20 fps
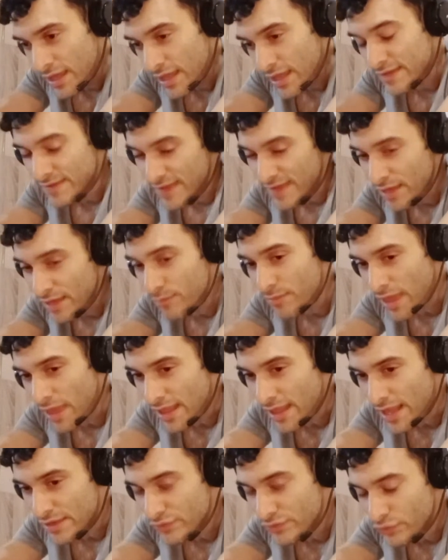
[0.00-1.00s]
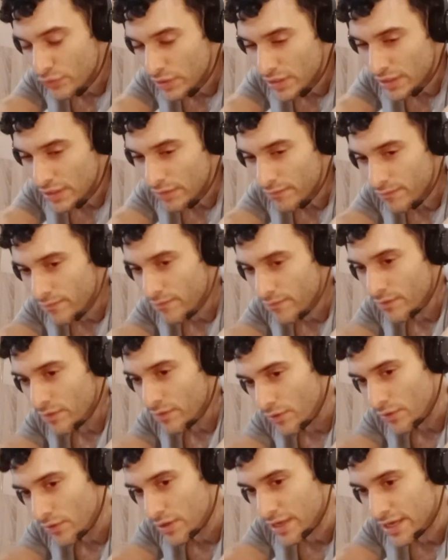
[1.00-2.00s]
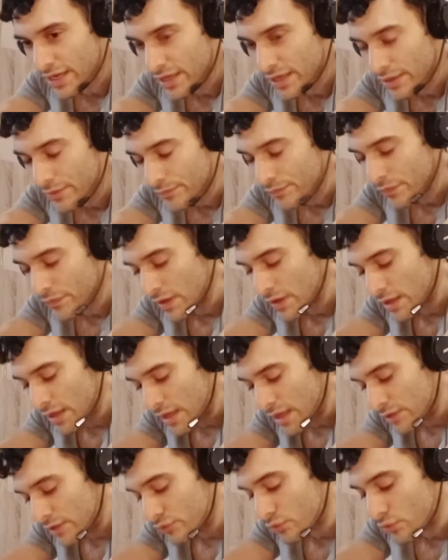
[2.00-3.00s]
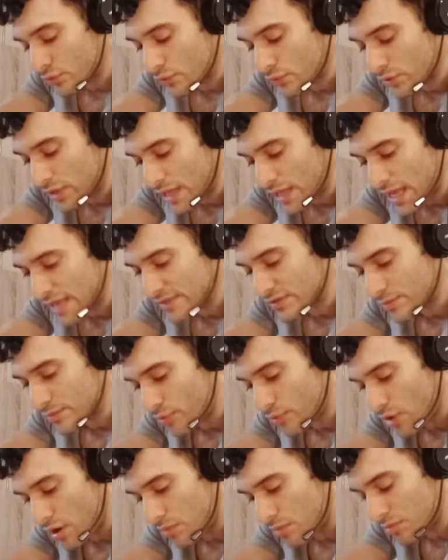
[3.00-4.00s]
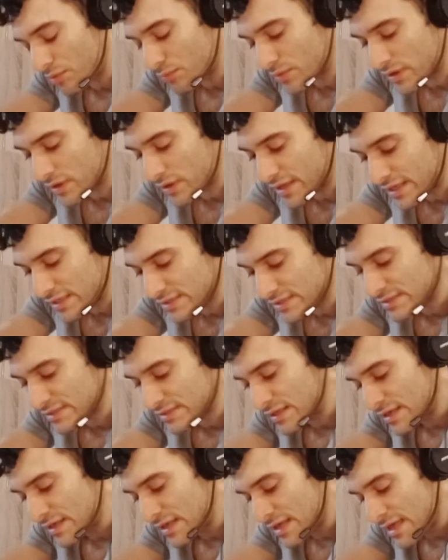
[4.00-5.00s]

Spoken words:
It's him that has to leave. Okay, so he has a problem with this,